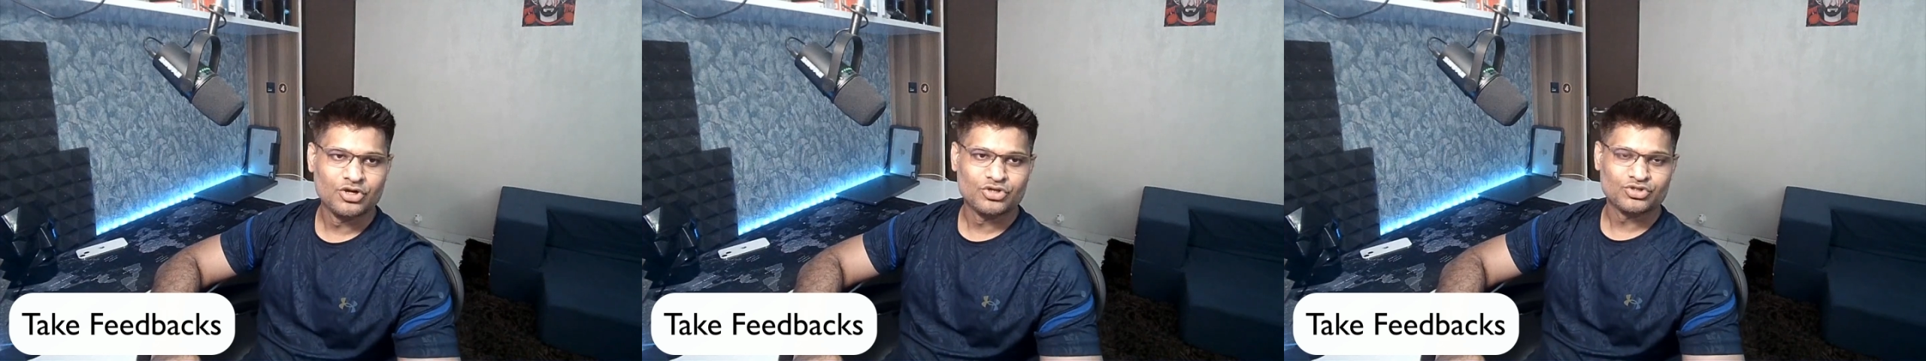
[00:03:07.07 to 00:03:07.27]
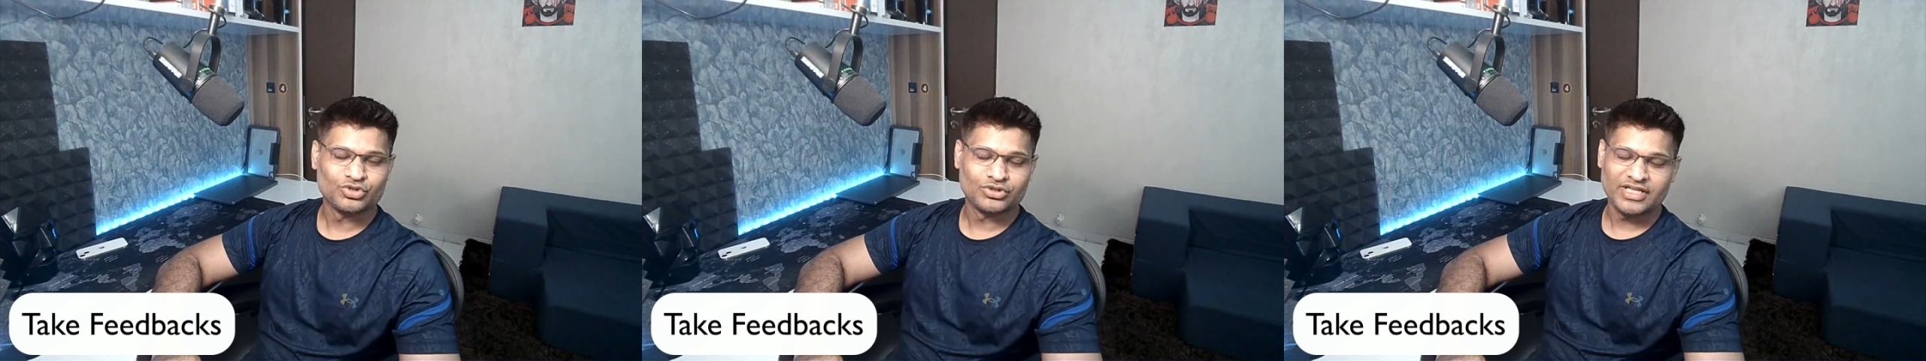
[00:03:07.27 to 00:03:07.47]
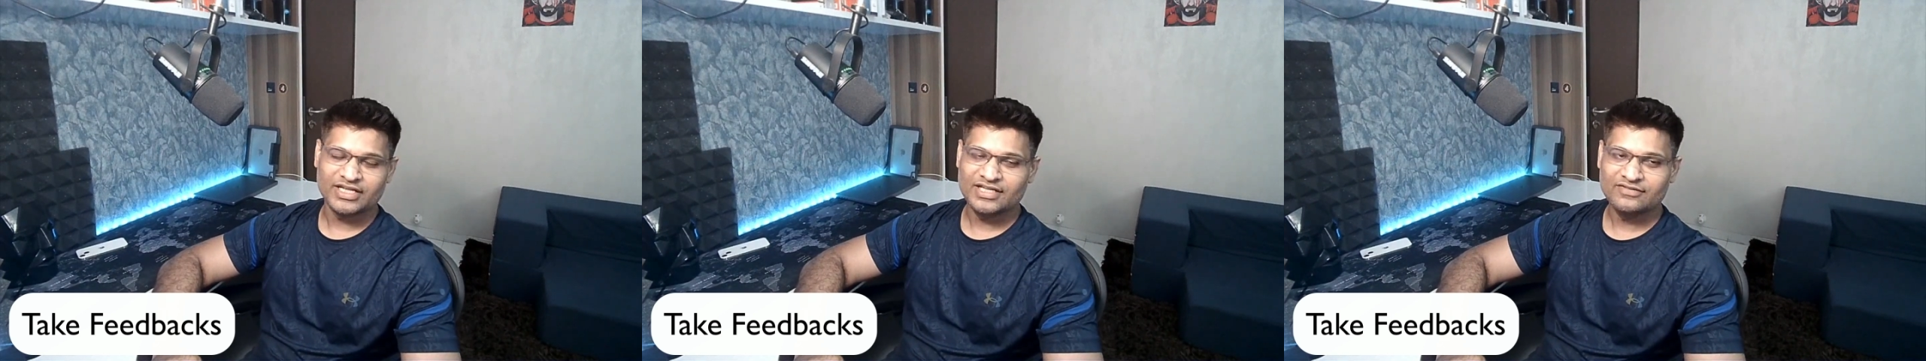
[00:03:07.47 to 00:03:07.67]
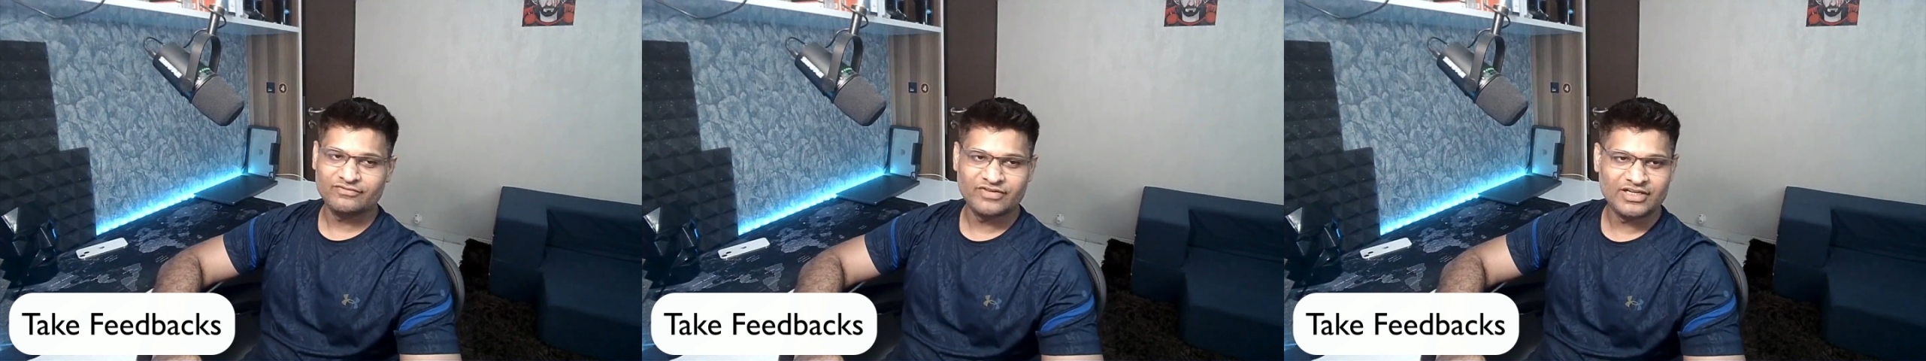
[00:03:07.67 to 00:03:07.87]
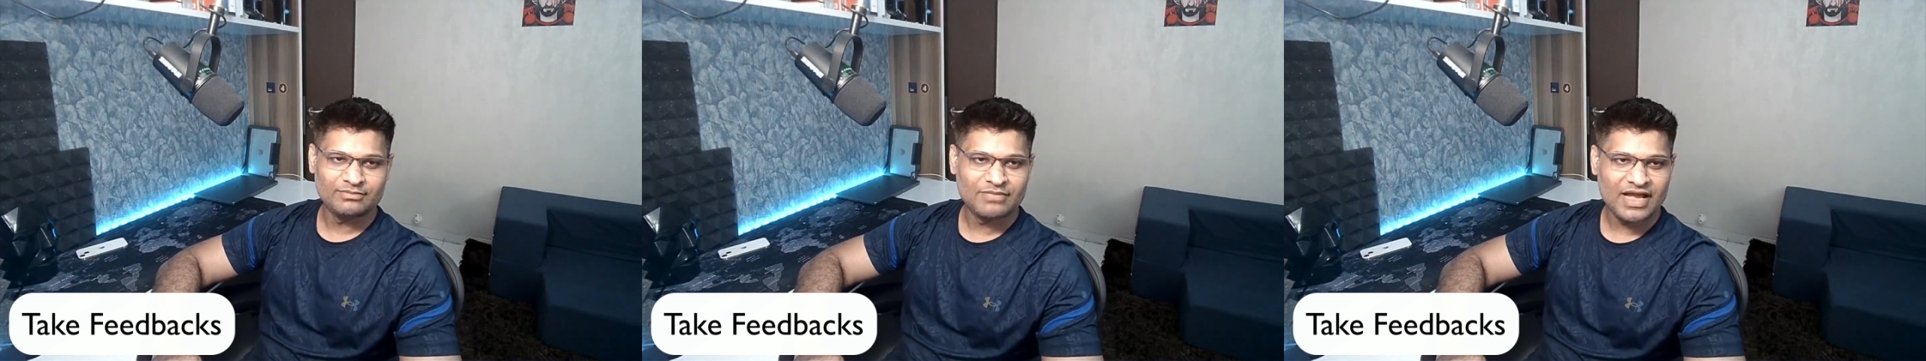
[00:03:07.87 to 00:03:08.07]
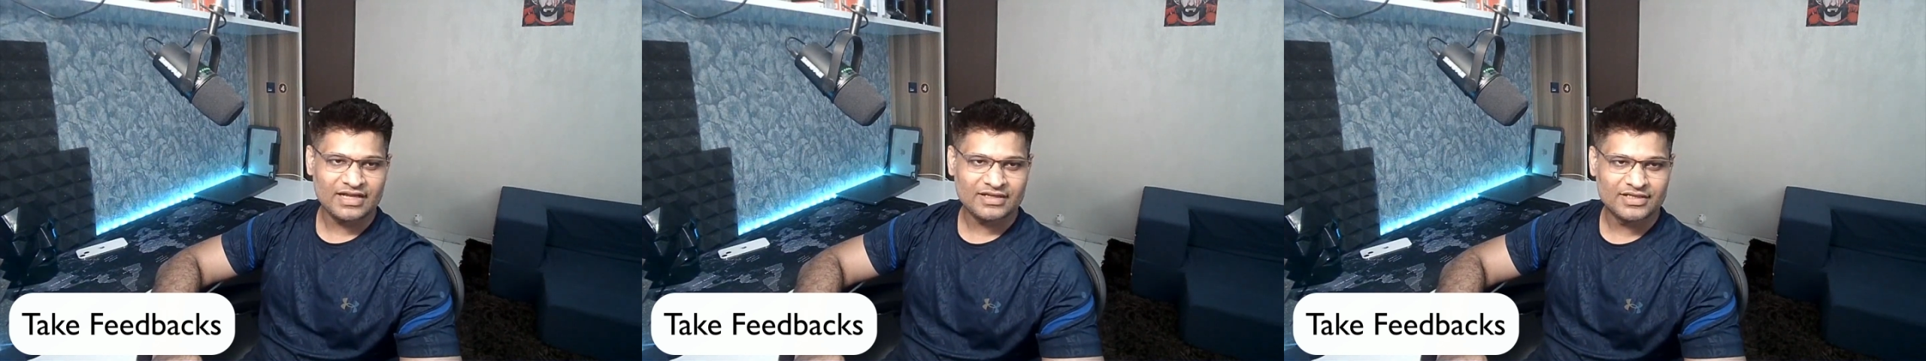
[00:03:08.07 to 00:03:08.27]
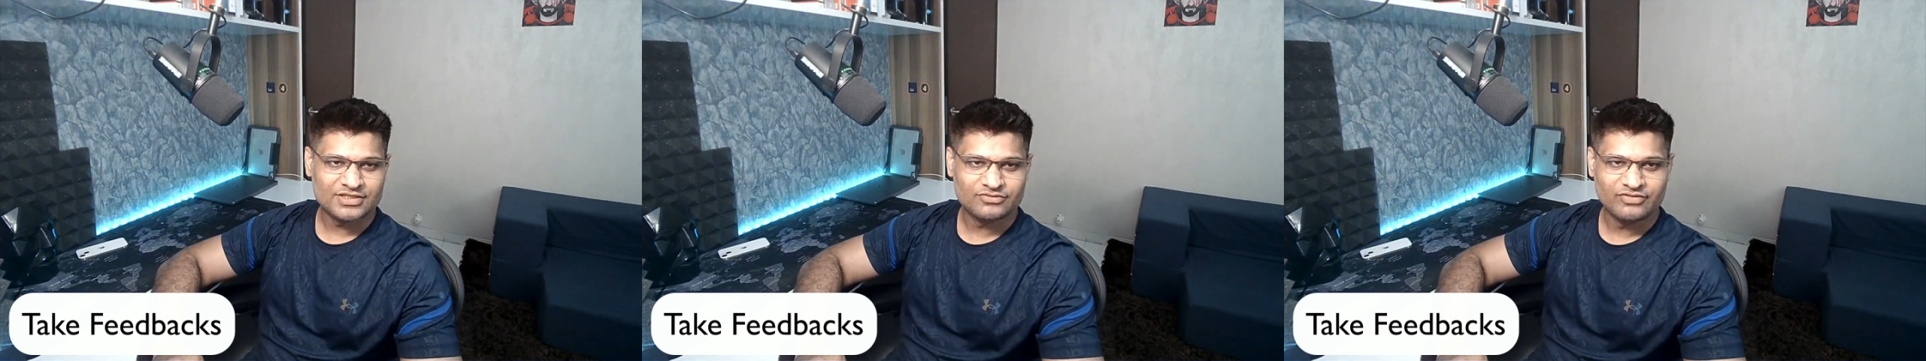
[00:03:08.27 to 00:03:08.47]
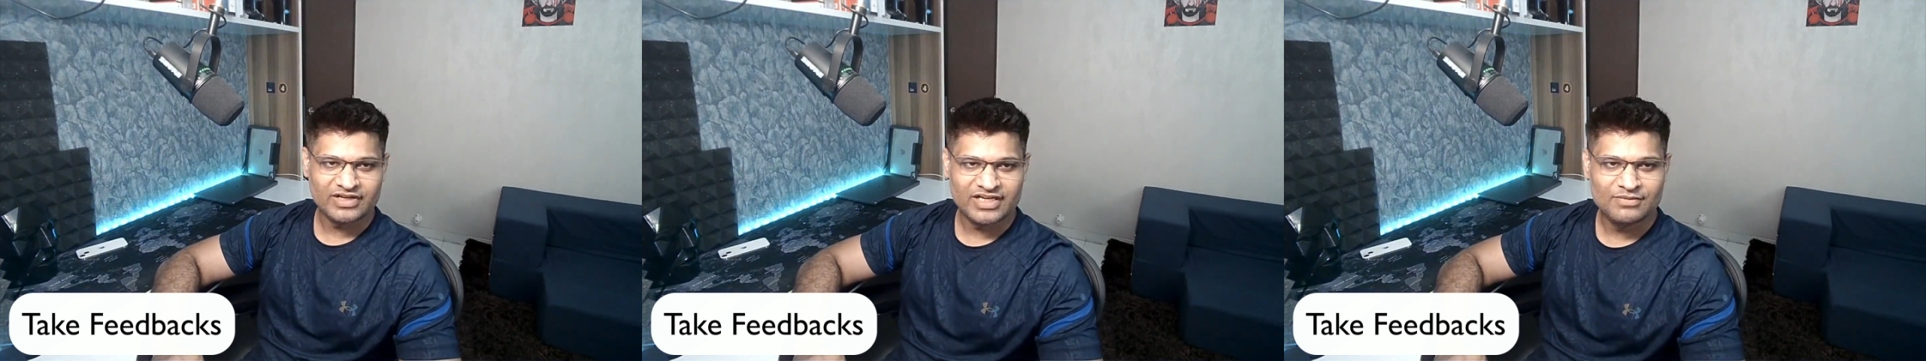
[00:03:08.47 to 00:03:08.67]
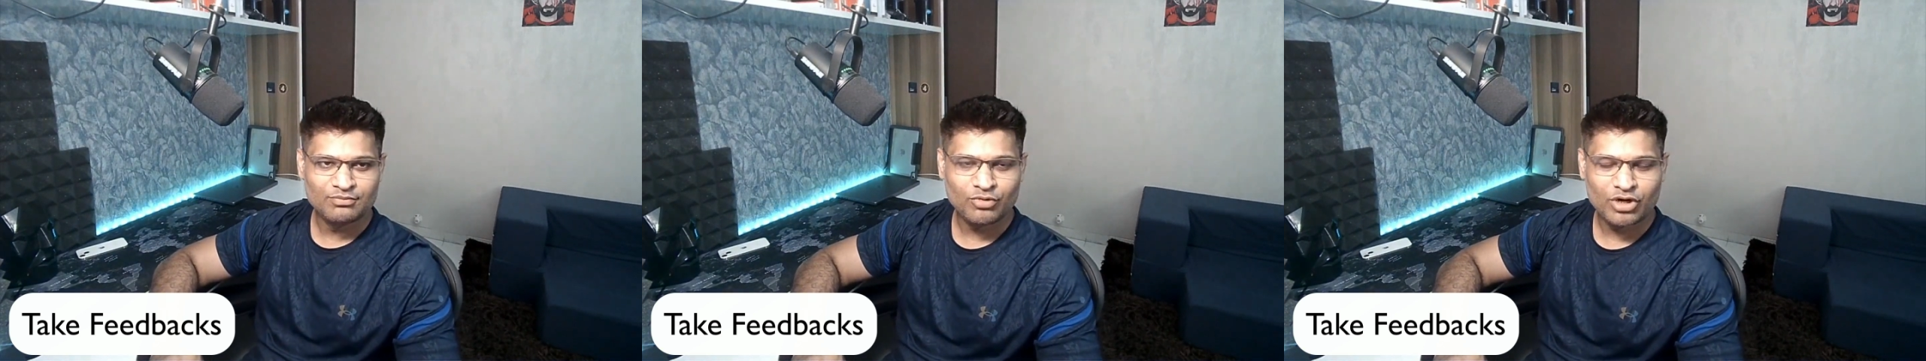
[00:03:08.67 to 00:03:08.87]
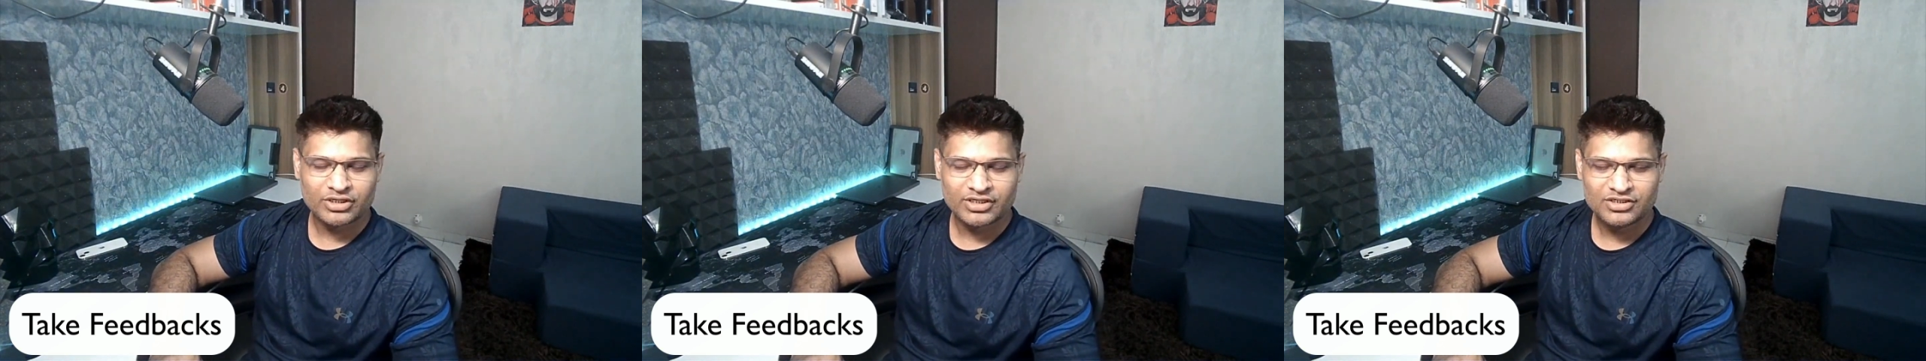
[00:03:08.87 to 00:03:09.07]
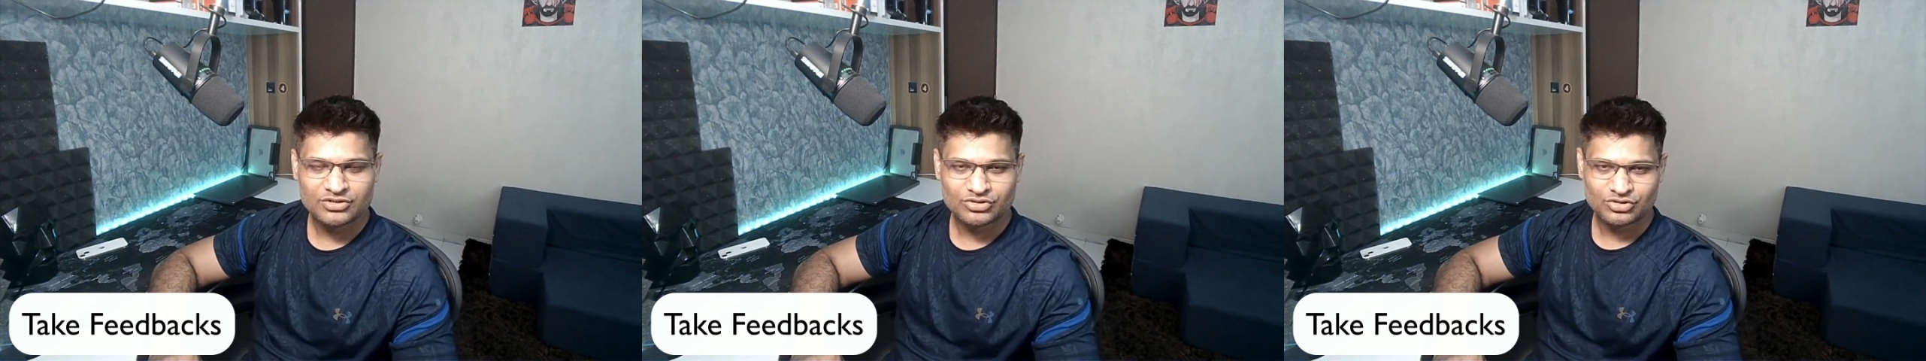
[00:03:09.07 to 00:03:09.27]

so taking feedback is very important.